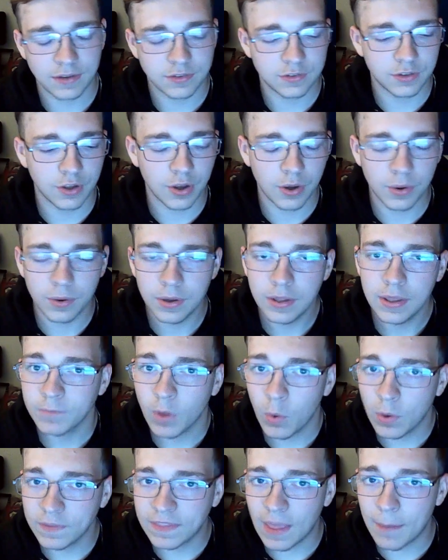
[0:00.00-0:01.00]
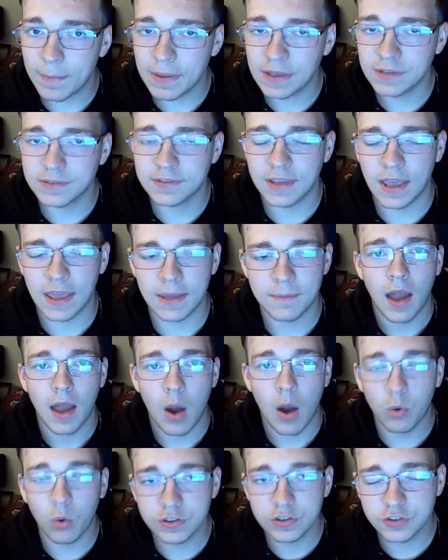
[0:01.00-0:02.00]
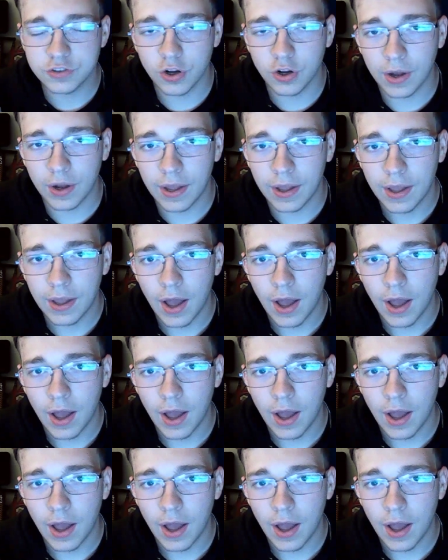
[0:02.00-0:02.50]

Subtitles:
So with that being said, I want to start